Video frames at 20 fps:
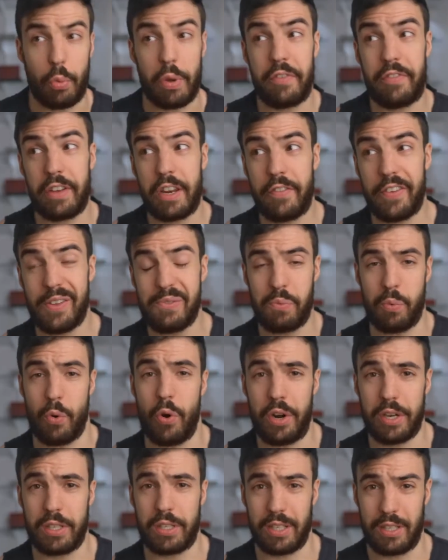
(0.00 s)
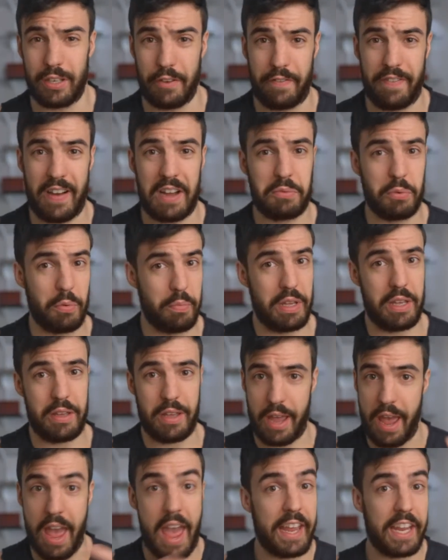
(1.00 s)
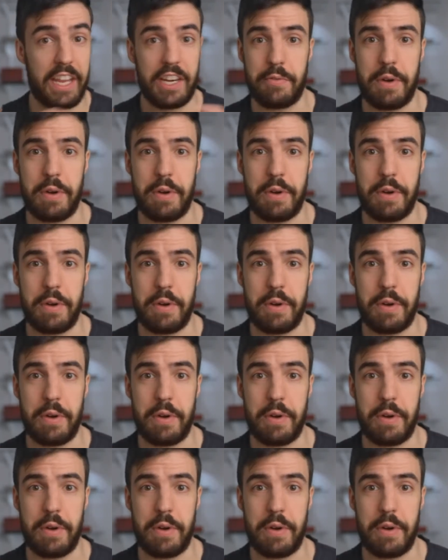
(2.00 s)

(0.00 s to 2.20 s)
even if it worked, the fat will be hanging